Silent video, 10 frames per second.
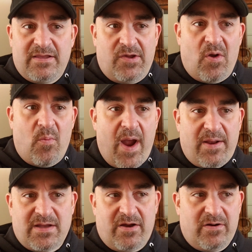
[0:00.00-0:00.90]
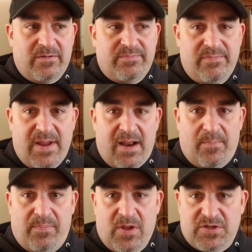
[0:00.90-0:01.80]
You can wait till you're in
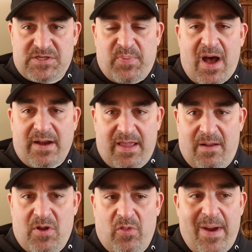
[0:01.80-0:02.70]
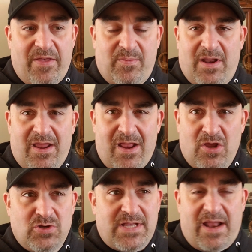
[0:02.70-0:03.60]
a good spot, get up, go to the bathroom.
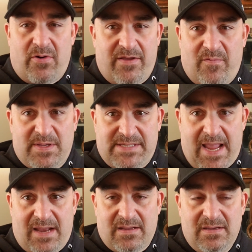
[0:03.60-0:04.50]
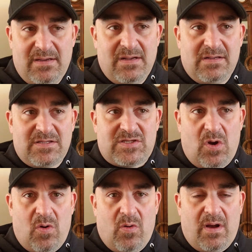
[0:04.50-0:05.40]
Usually I don't even miss a hand.
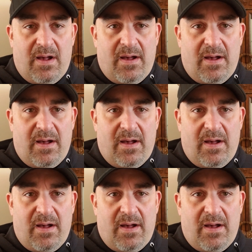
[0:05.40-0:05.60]
So